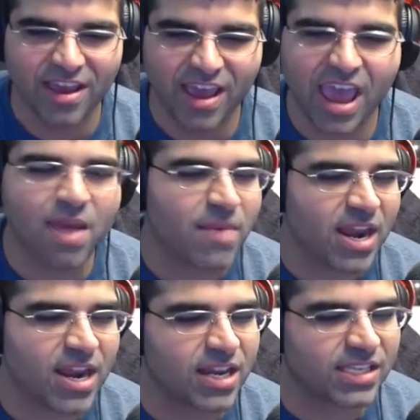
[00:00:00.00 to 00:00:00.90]
Hey,
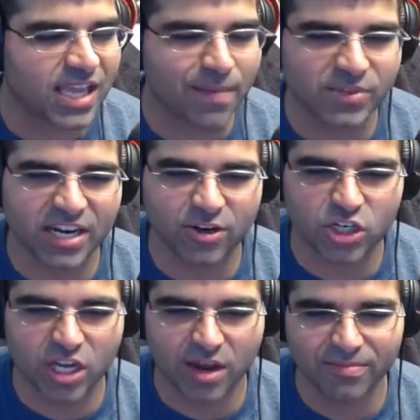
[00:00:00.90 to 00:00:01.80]
man, he needs to keep his
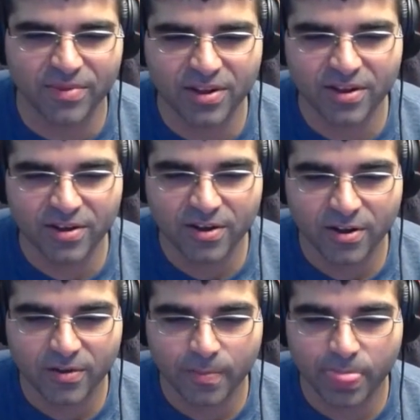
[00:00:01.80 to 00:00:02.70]
energy up.
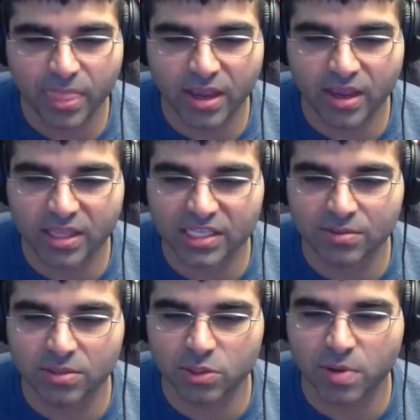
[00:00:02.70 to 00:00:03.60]
That
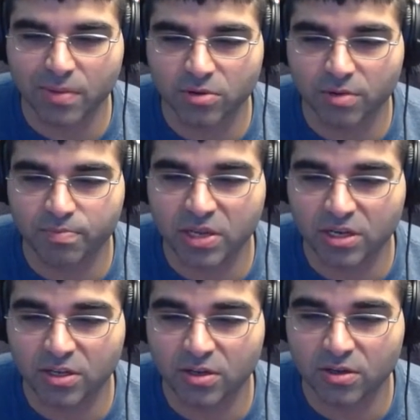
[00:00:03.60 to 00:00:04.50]
seems the most popular
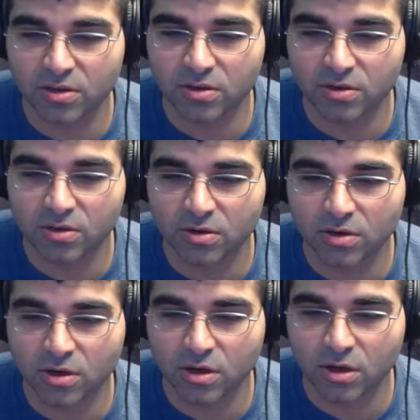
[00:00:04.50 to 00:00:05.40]

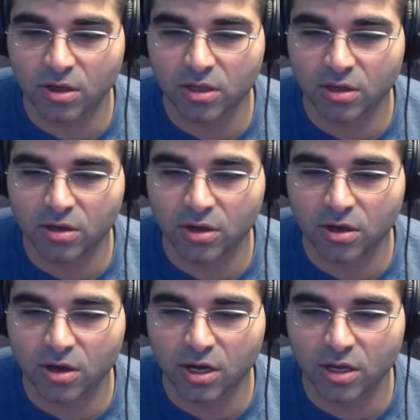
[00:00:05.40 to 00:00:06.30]
opinion
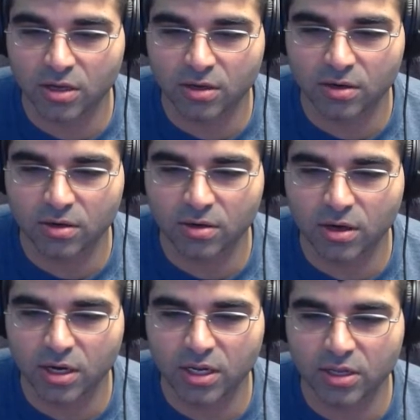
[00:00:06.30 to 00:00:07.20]
on
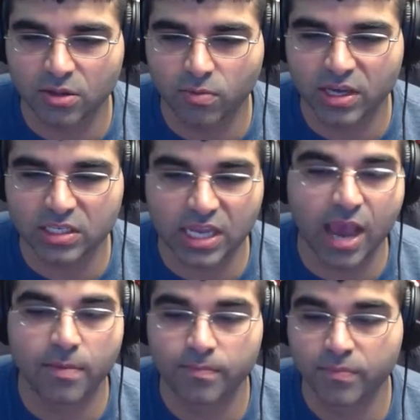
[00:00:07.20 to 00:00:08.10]
in the West. Yeah.